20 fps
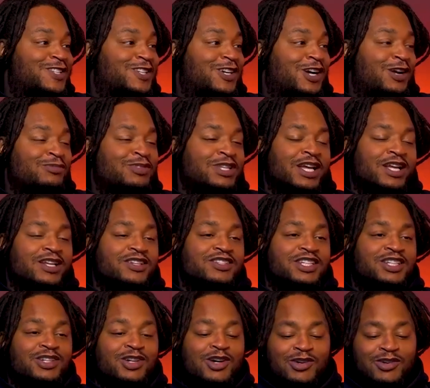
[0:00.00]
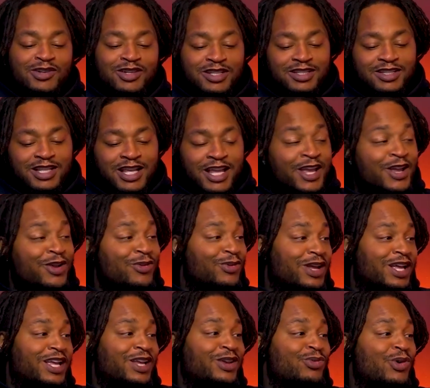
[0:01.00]
I'm taking Geno.
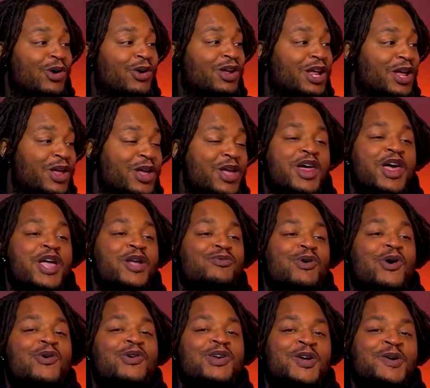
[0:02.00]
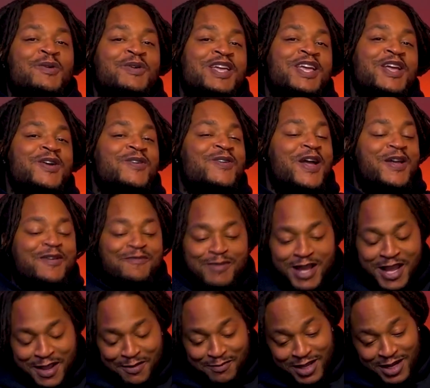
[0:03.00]
He wrote him, he ain't right
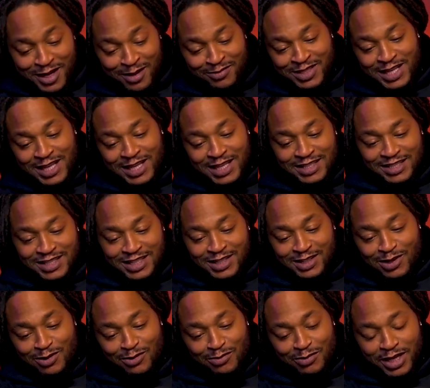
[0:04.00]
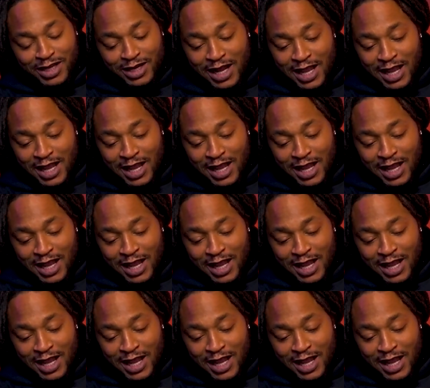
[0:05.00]
back, man. I'm taking Geno, man.